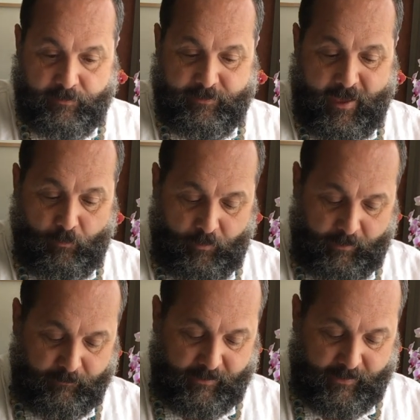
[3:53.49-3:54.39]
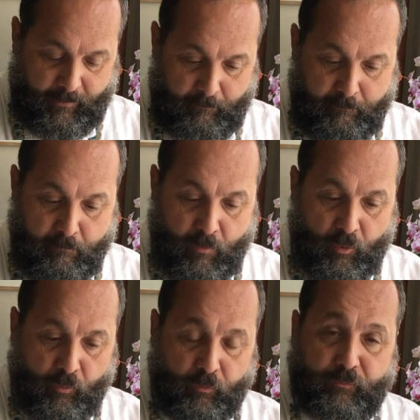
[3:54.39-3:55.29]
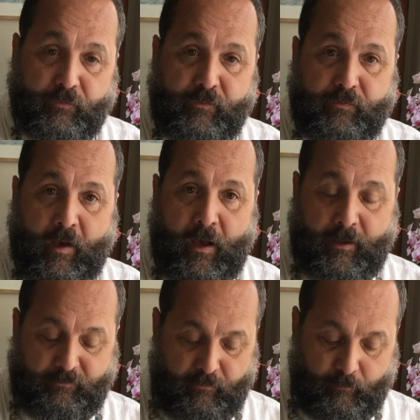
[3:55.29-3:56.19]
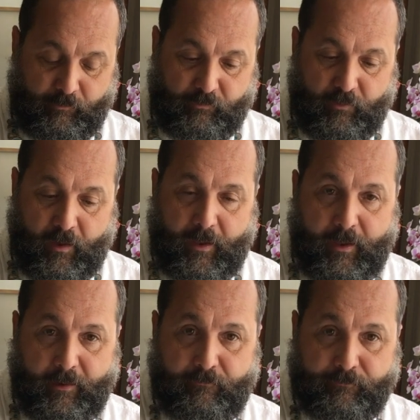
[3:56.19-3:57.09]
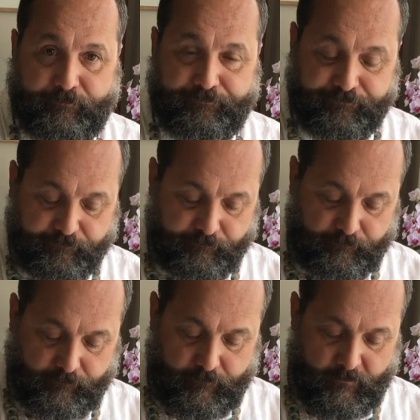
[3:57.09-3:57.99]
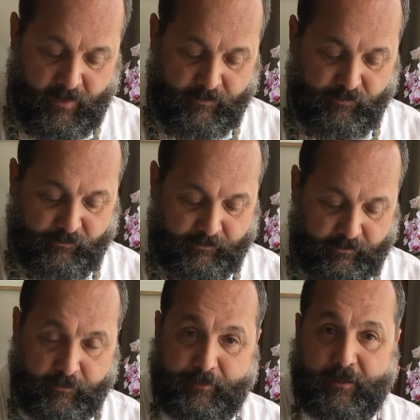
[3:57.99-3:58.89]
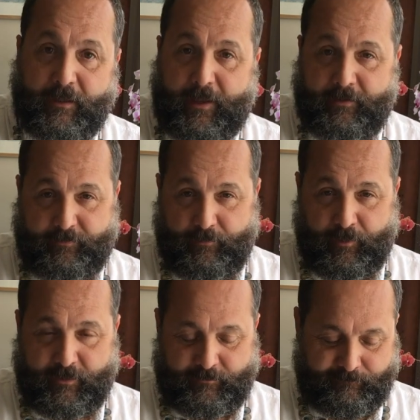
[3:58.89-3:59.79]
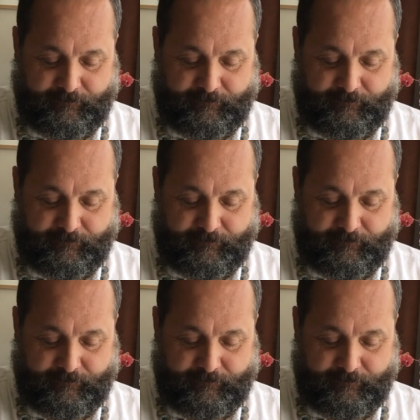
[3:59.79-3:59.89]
That way, I'm going to get mostly sky. See how much sky I have? And just a little bit of land at the bottom.